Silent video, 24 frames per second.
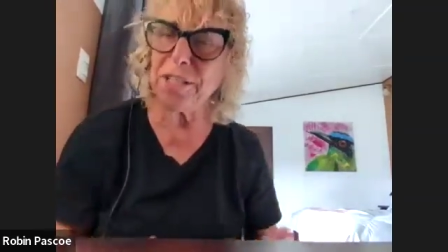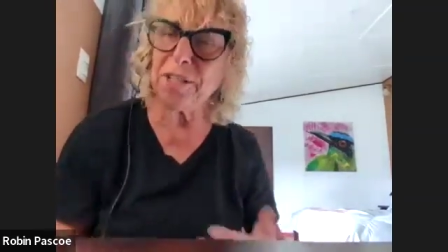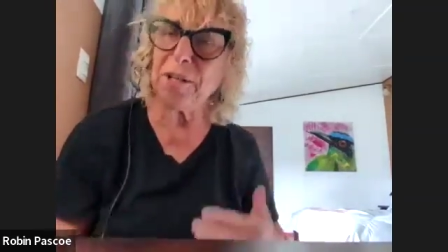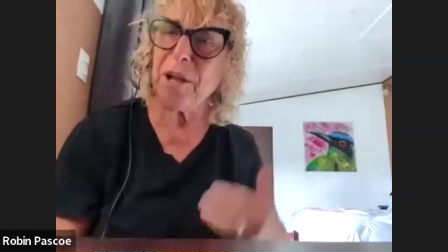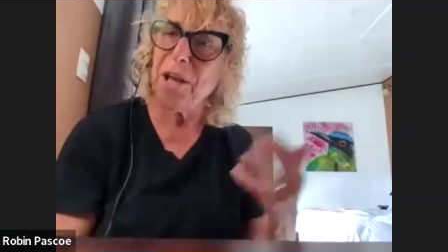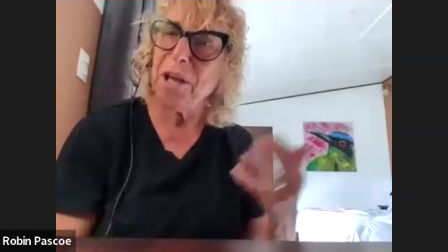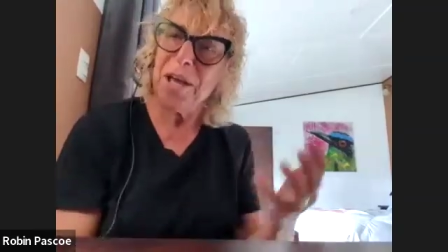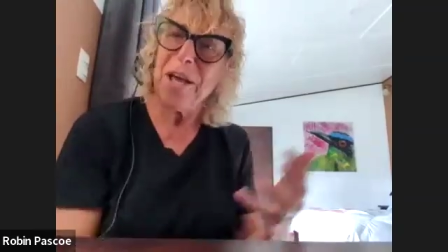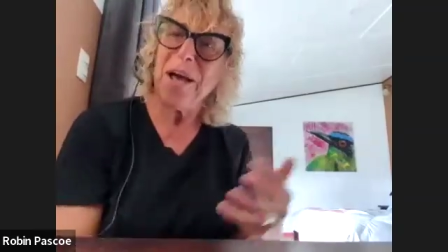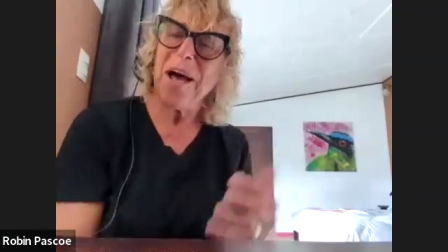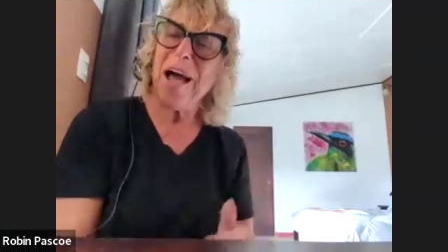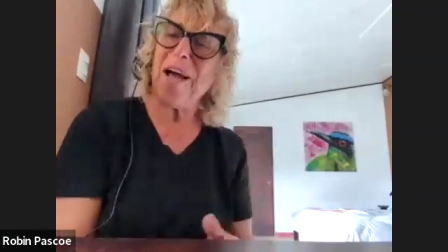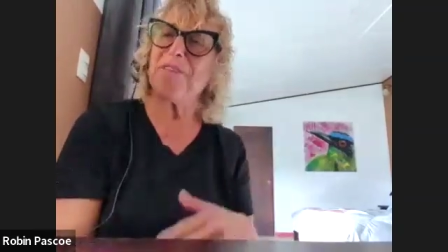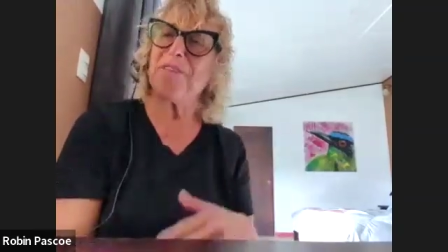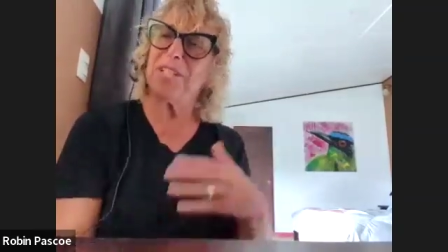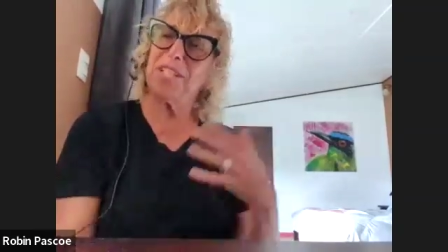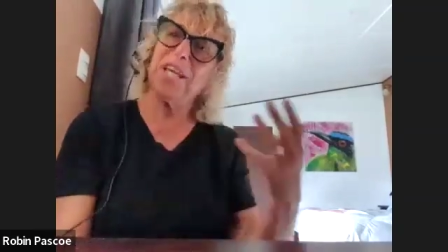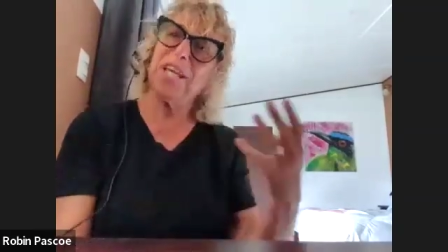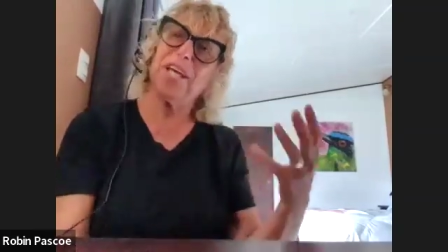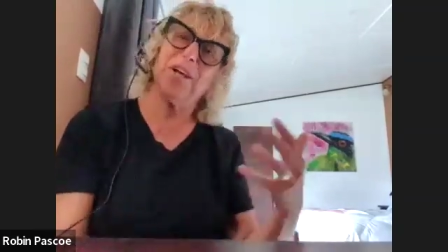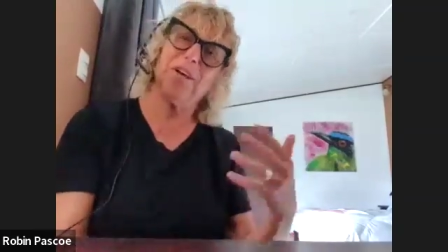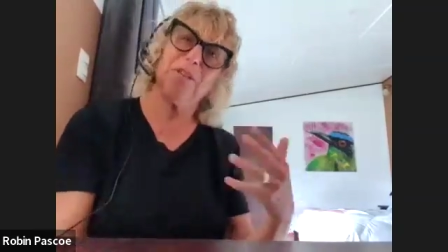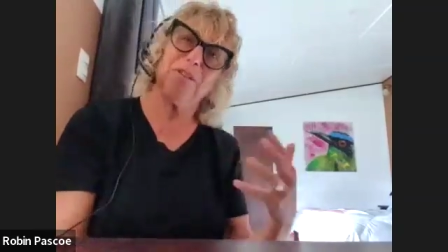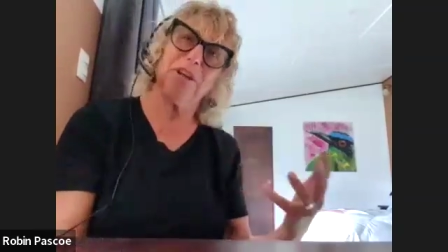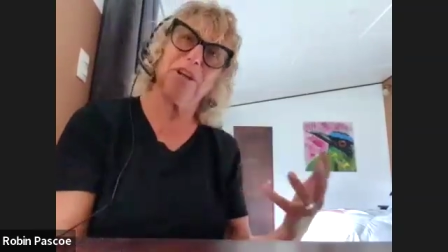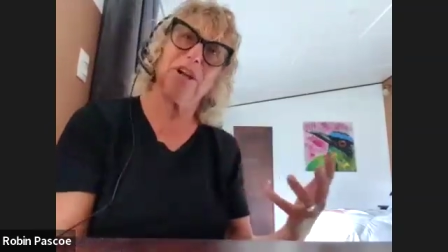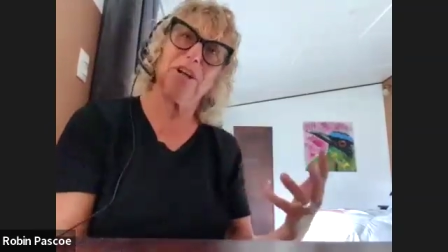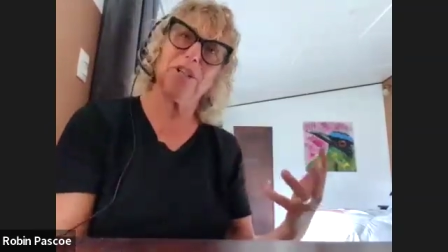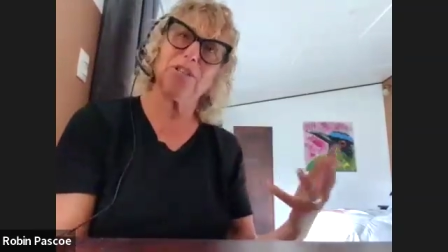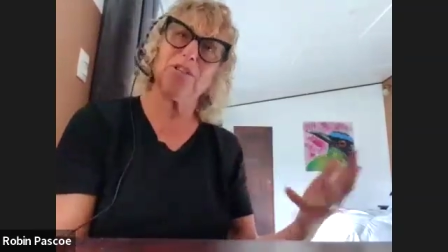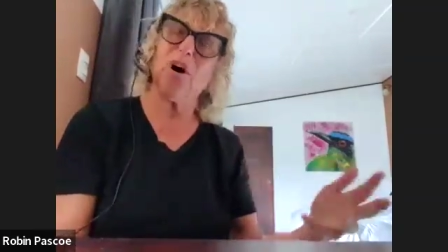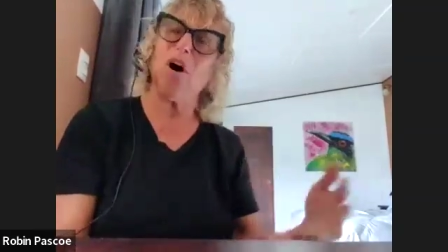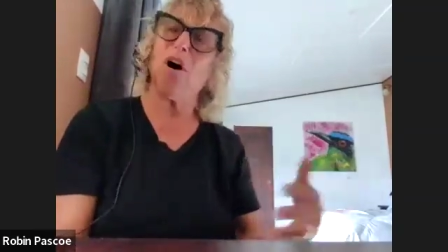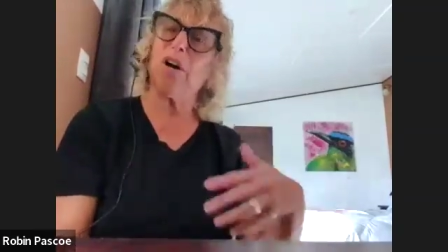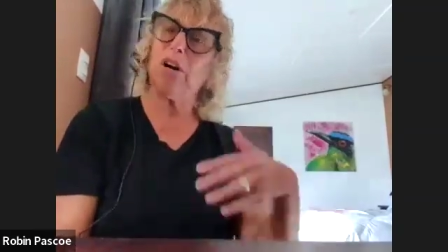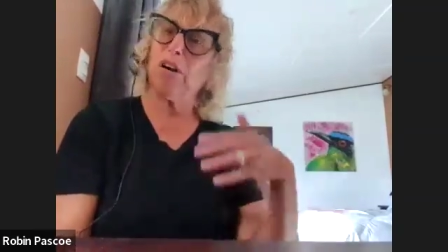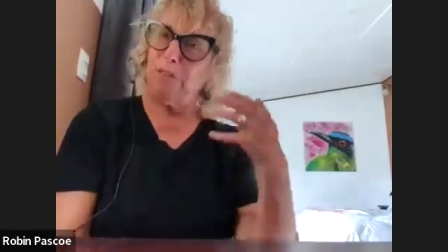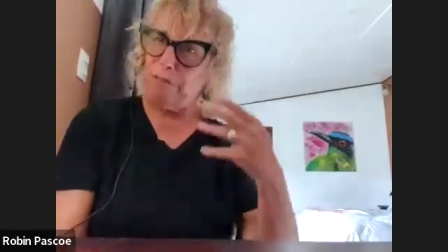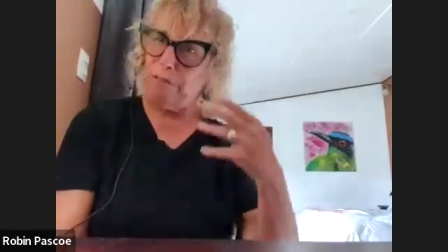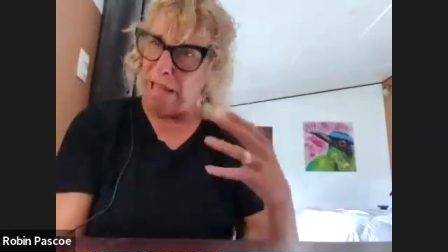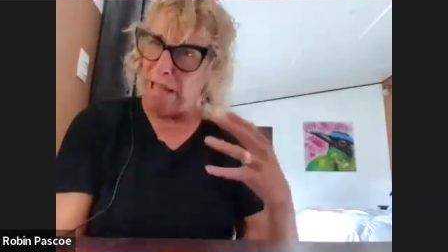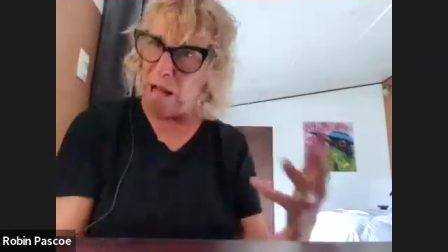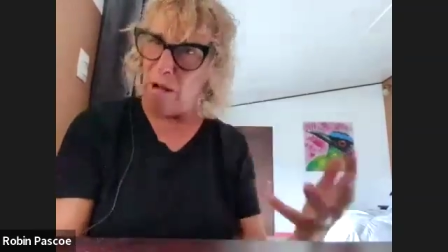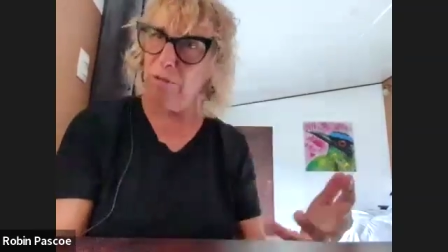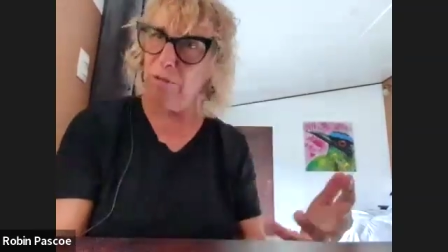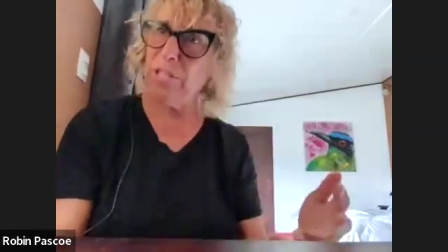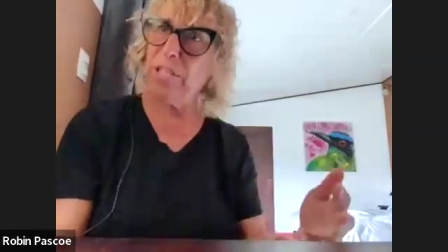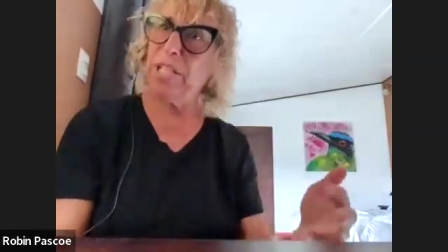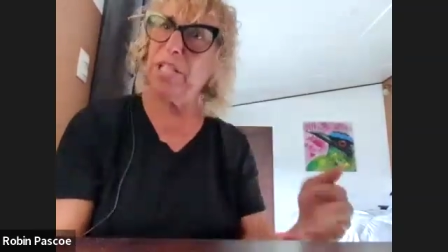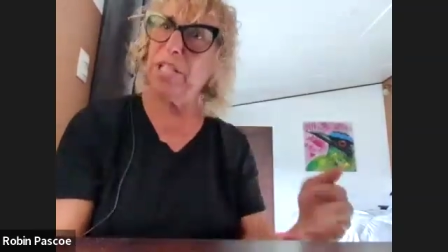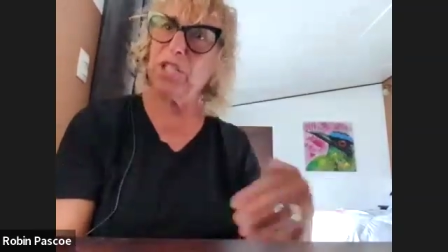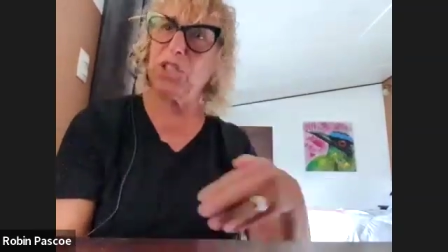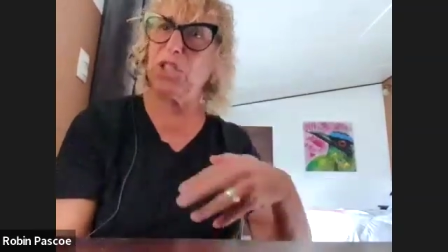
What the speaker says: So I have to tell you that our daughter founded it.